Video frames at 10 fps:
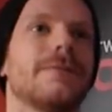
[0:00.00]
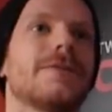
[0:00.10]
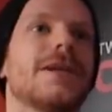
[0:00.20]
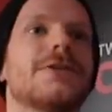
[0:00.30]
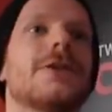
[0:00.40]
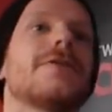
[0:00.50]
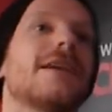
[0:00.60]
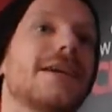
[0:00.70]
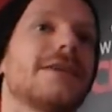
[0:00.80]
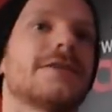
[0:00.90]
data
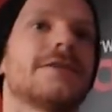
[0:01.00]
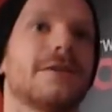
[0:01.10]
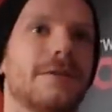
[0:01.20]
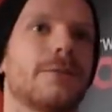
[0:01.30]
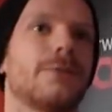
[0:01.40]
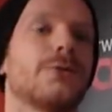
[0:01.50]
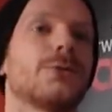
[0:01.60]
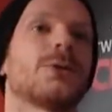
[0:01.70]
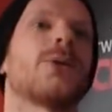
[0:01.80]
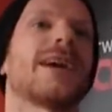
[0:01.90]
overlays. His, um, we've
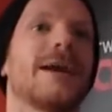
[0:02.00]
also got a